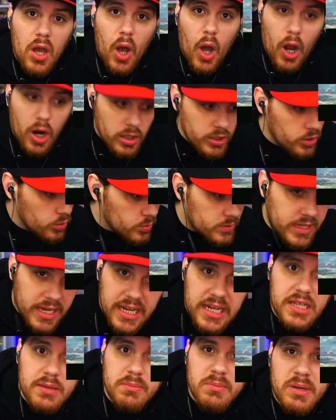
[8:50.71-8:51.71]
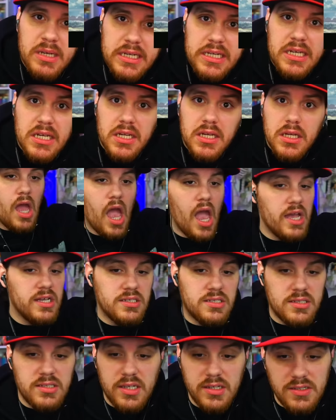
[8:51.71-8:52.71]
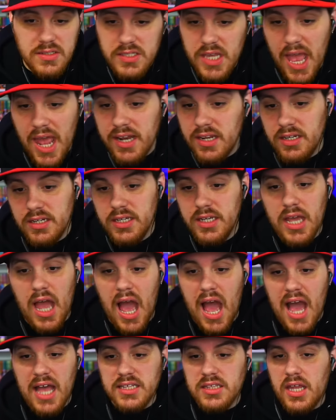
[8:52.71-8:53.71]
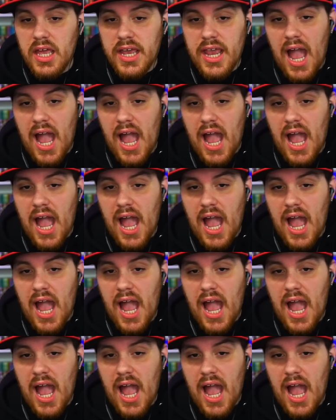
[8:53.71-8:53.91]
Are you kidding me? This is insanity. I'm